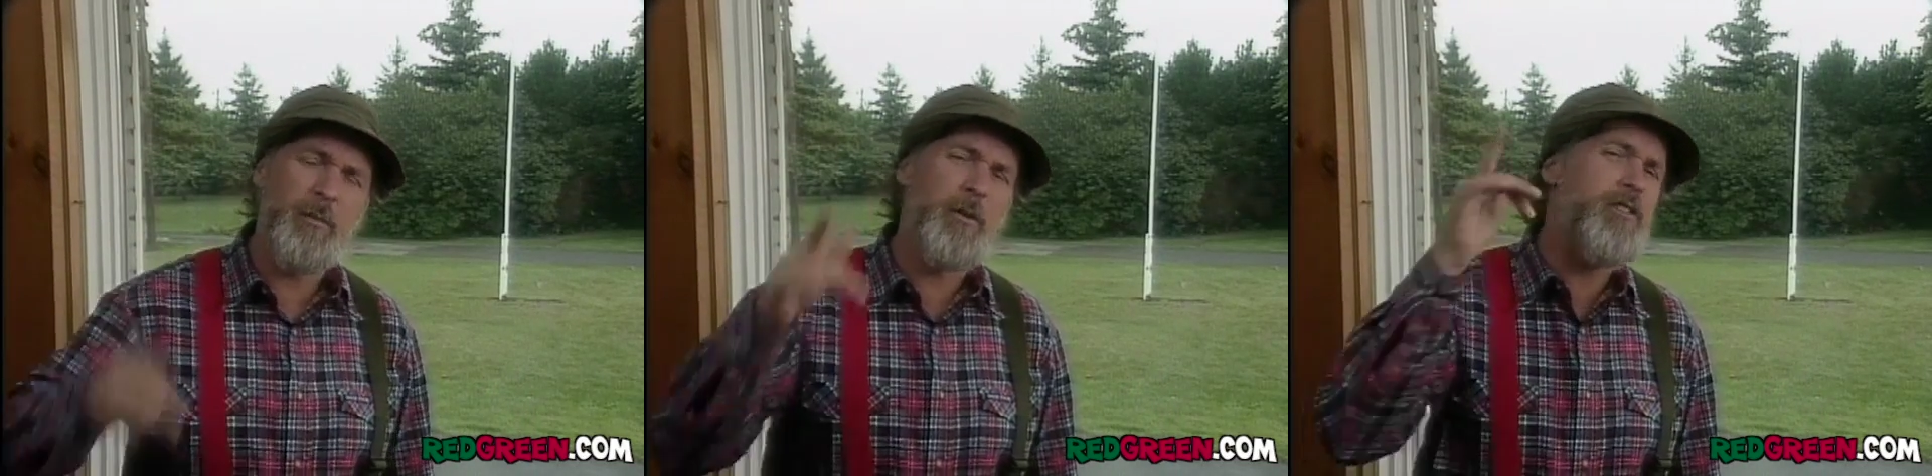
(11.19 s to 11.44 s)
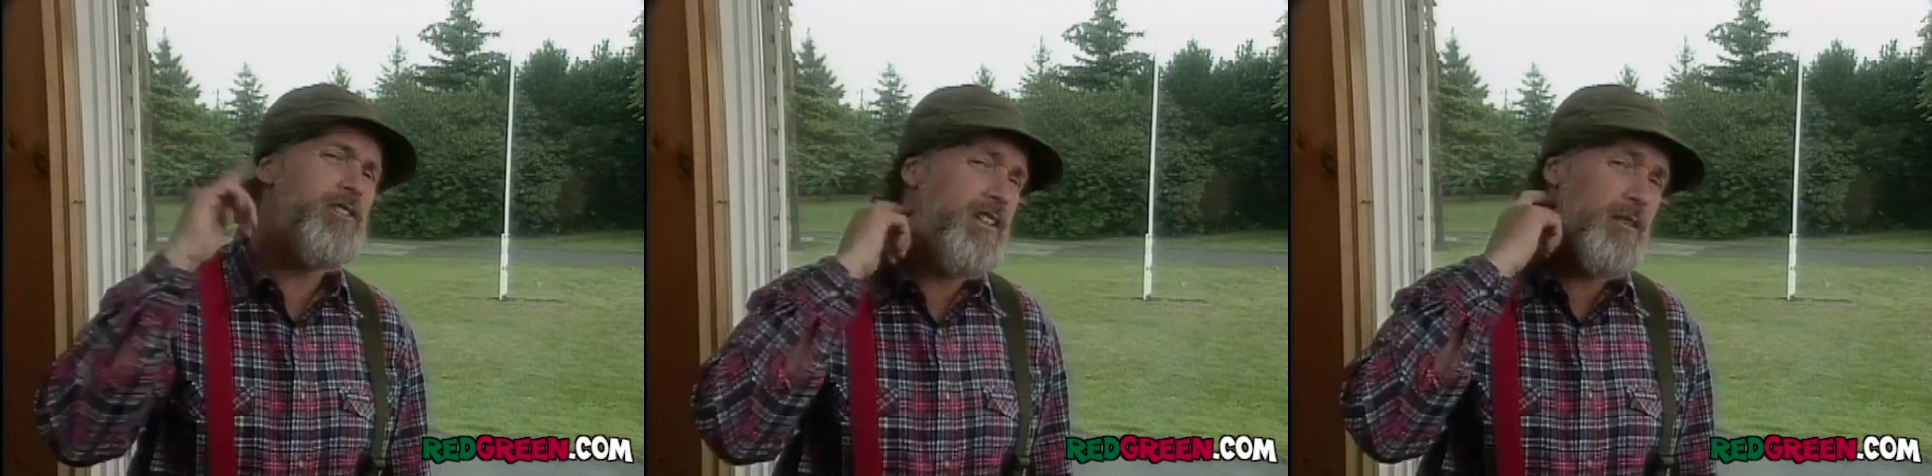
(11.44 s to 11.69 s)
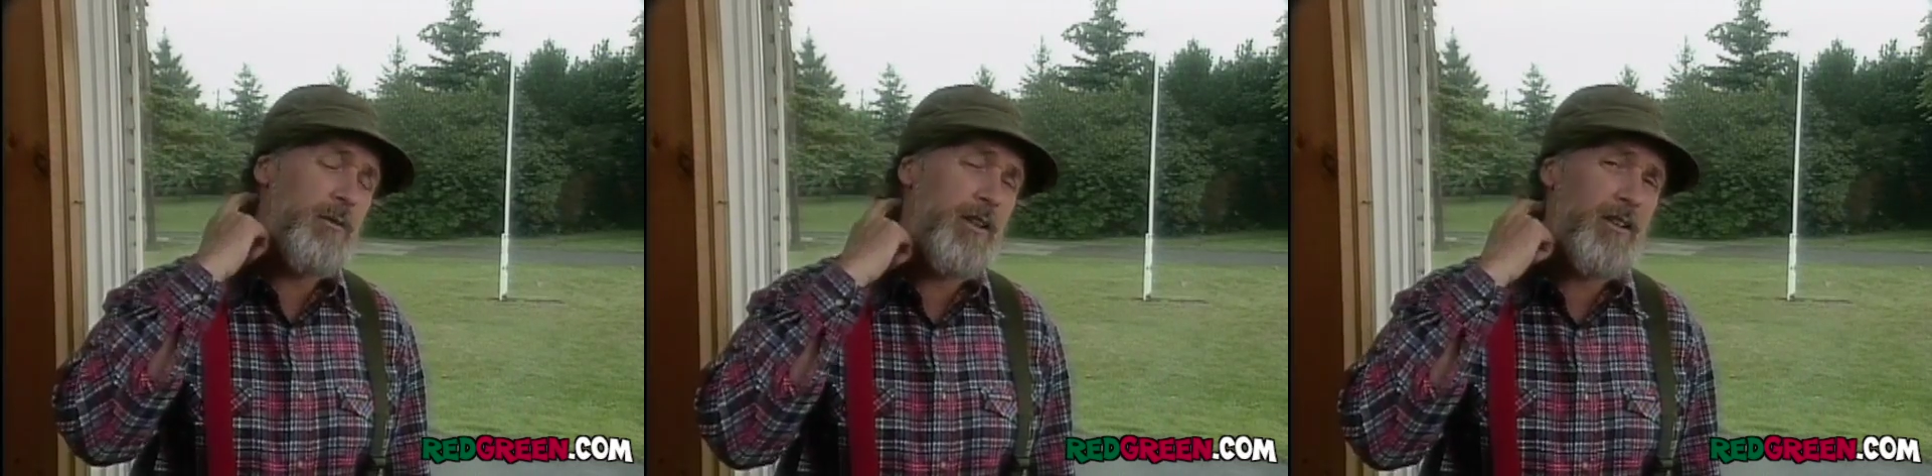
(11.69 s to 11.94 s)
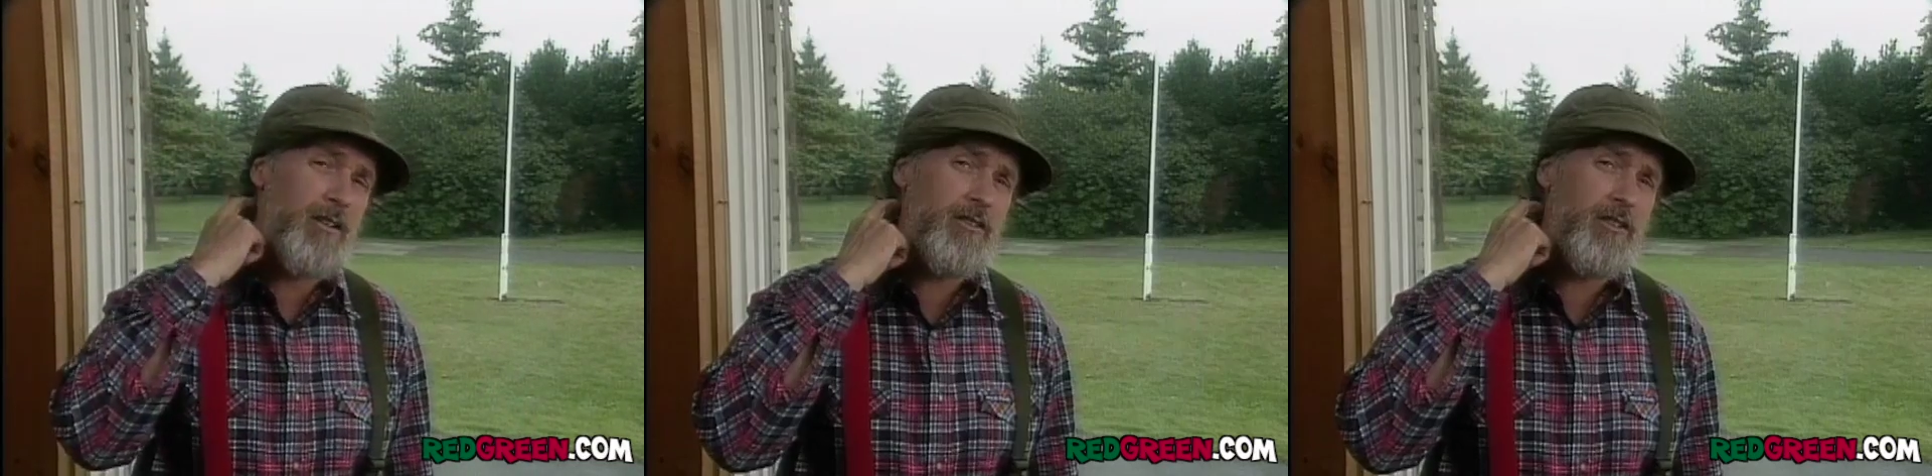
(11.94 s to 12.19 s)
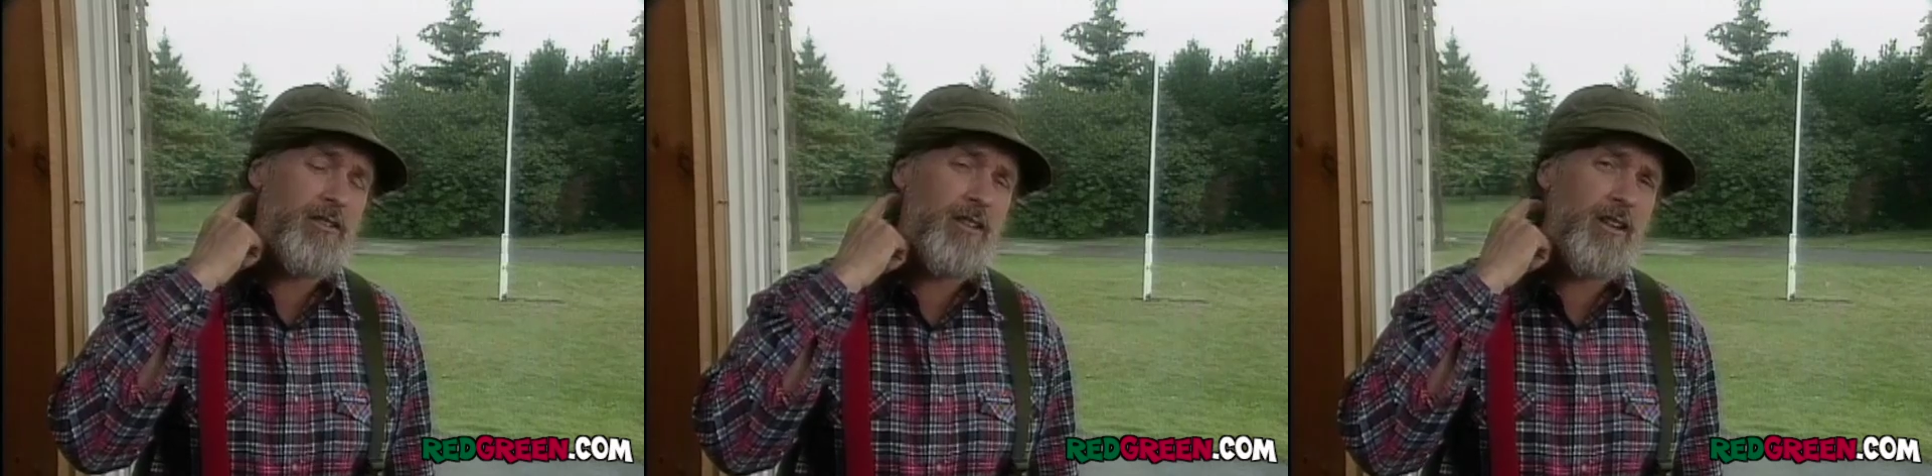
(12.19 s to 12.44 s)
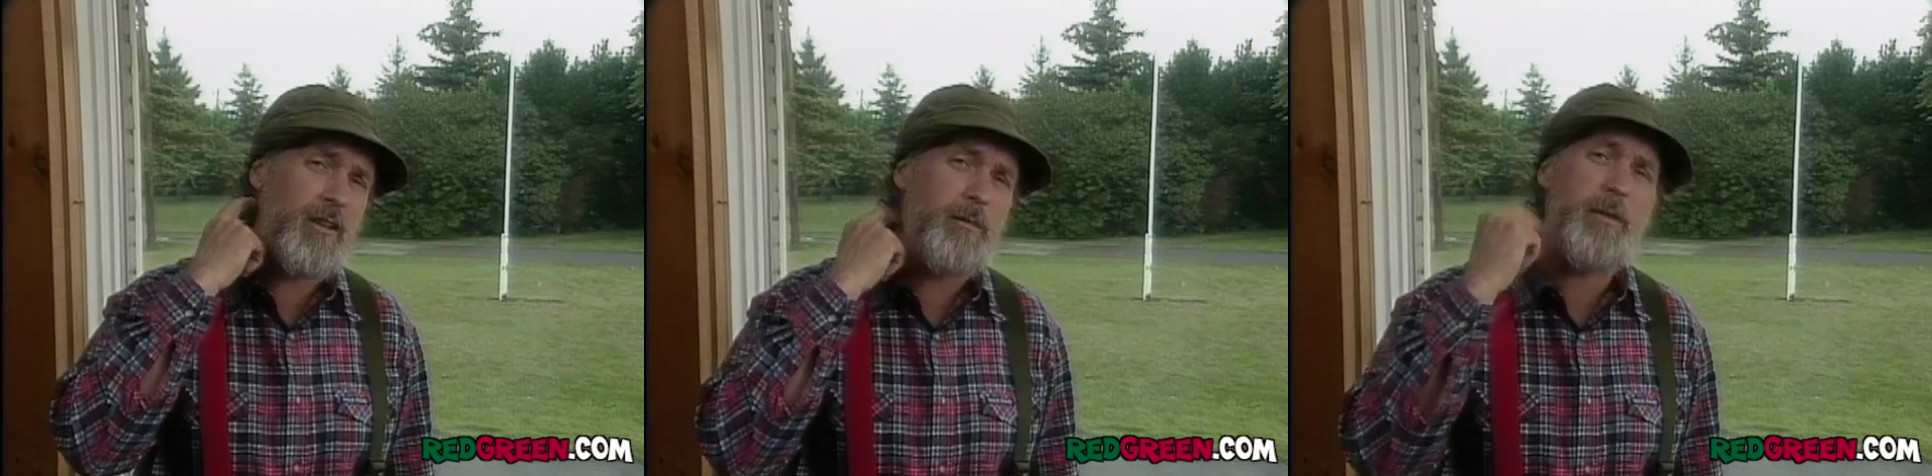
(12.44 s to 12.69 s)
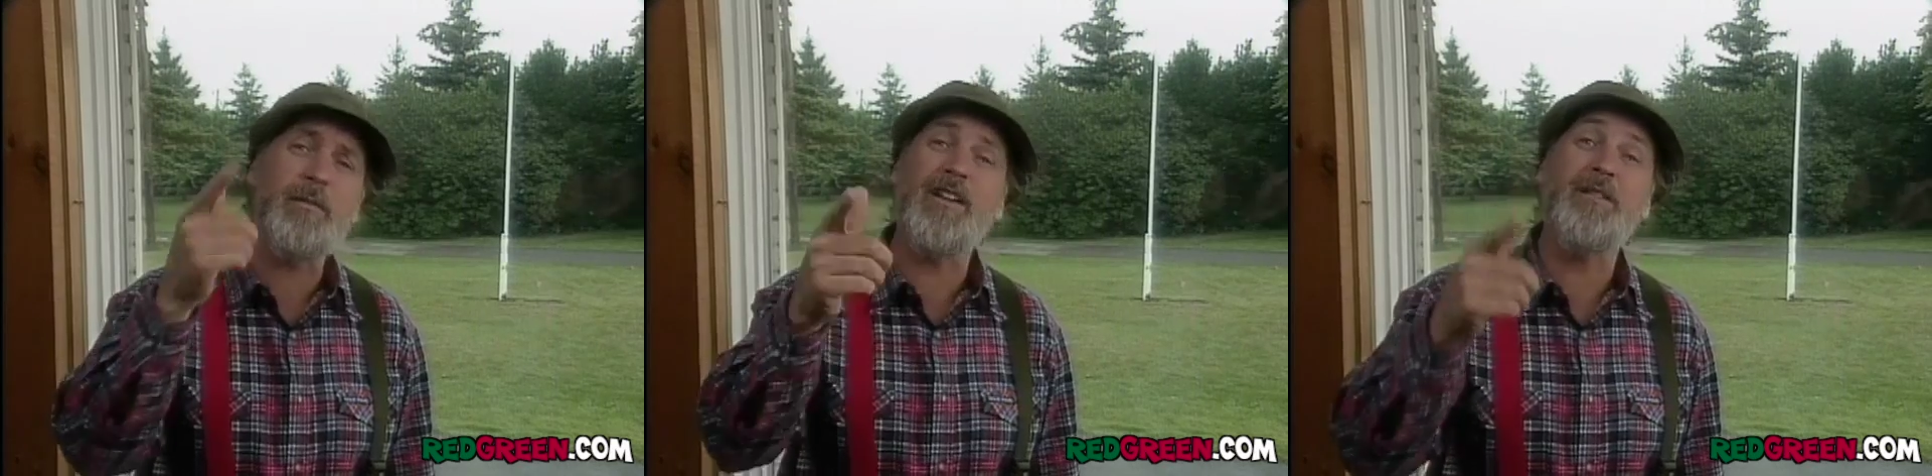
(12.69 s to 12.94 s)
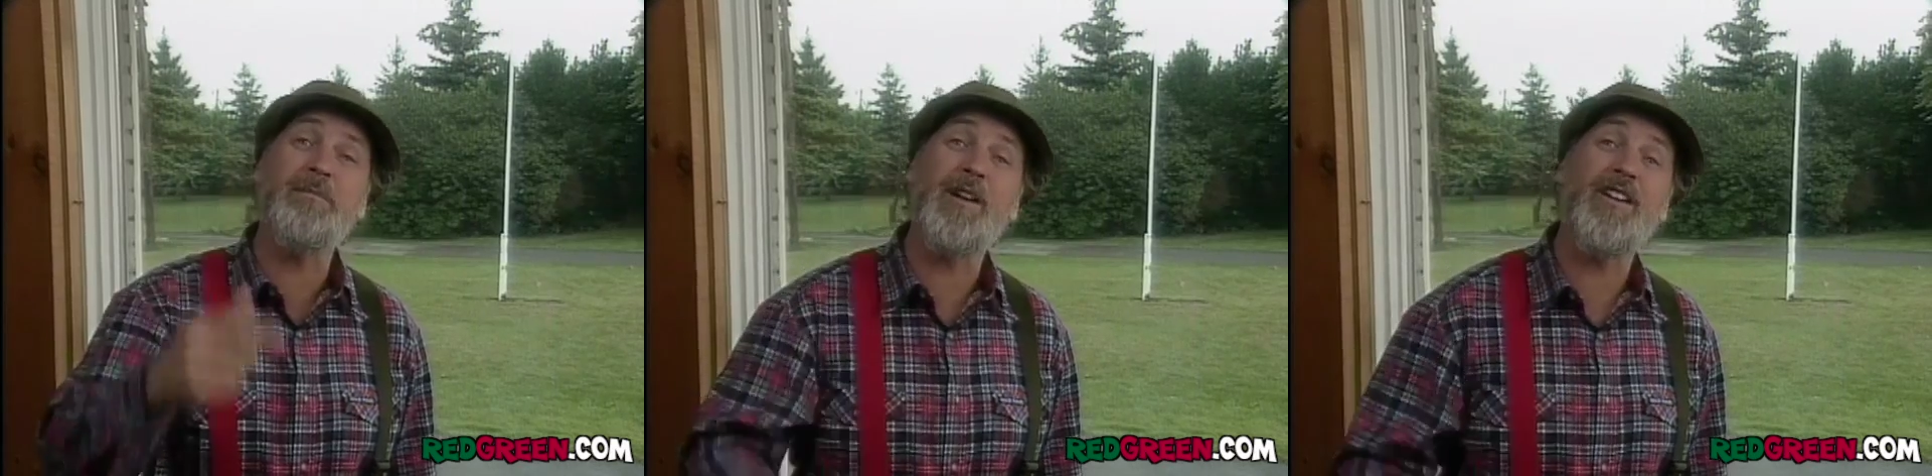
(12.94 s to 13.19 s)
birds hitting windows is like people
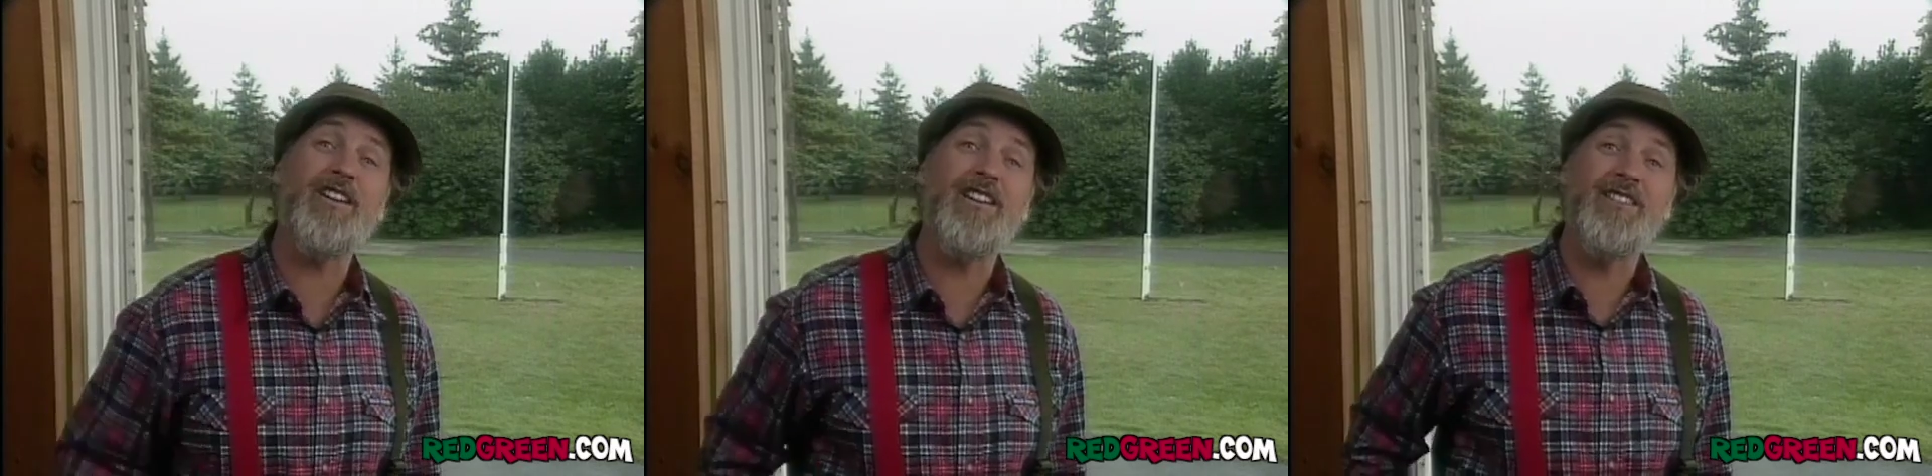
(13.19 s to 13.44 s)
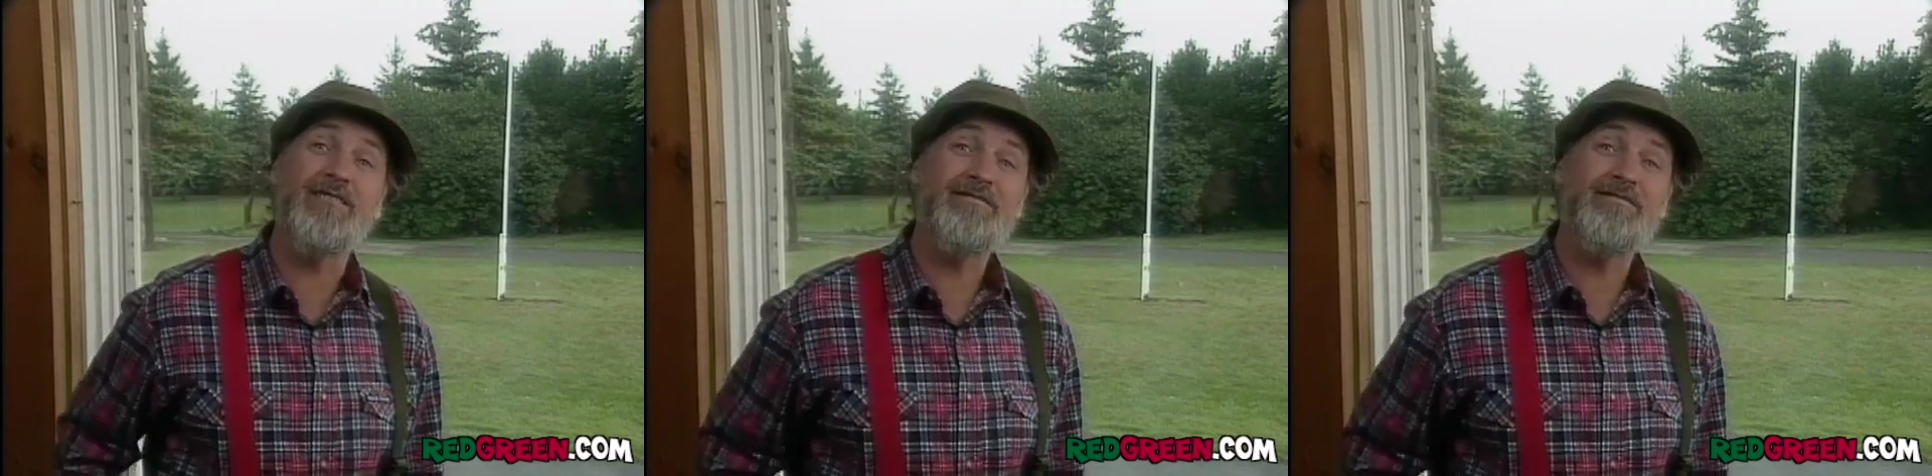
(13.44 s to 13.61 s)
getting married.